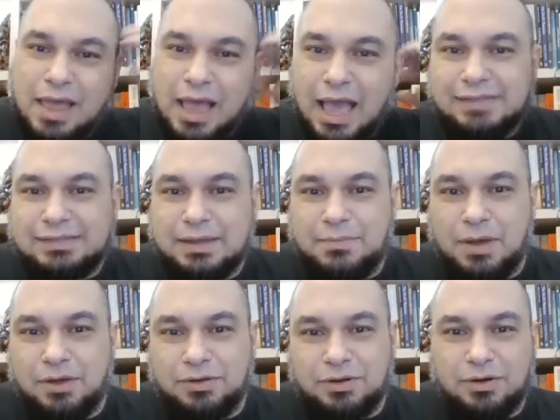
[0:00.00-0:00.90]
ask
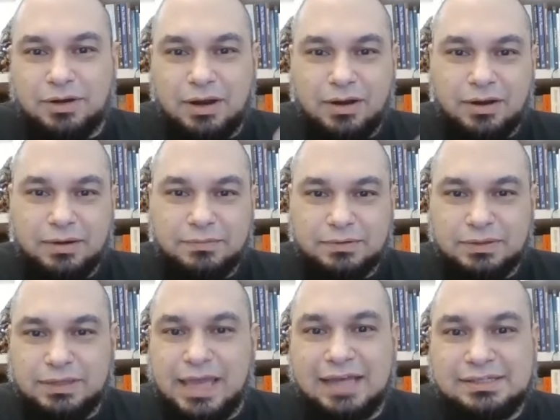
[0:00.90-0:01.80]
about our
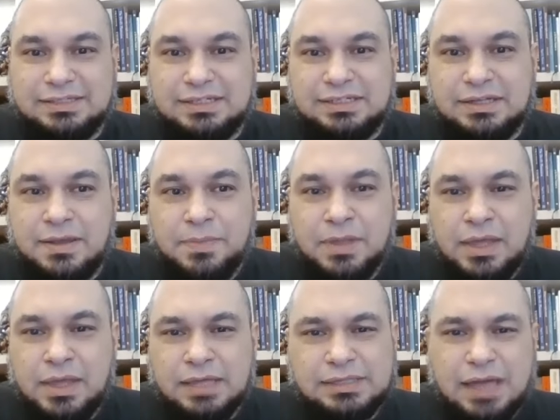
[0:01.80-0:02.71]
guests
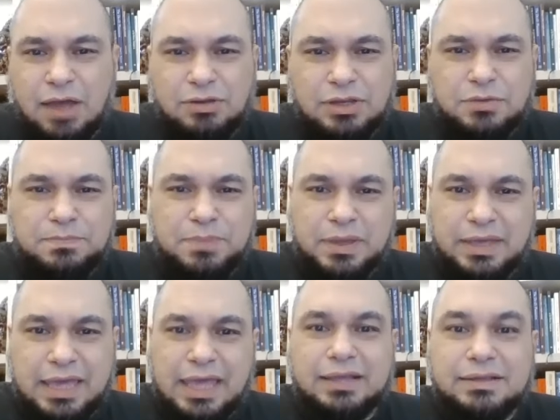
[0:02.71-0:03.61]
is how did you
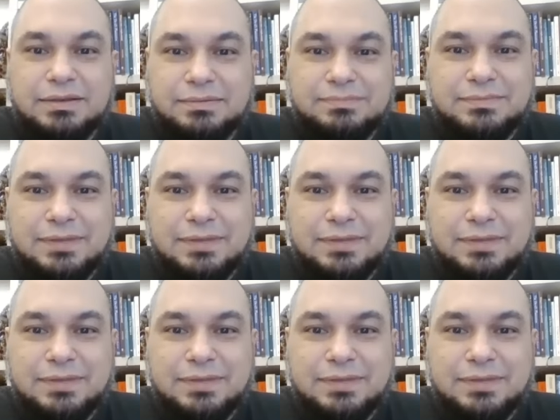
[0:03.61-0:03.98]
begin